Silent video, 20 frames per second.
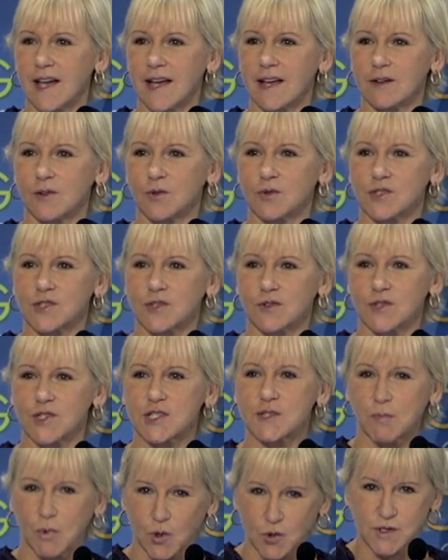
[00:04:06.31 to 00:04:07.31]
and also the
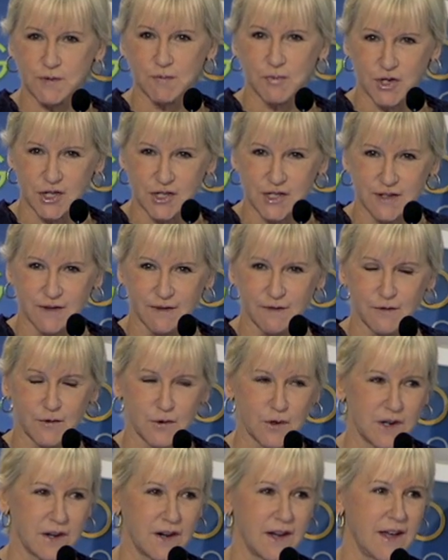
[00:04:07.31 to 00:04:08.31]
spokesperson
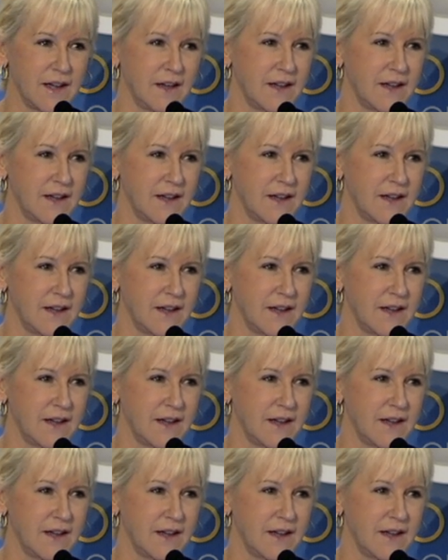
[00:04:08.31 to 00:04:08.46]
for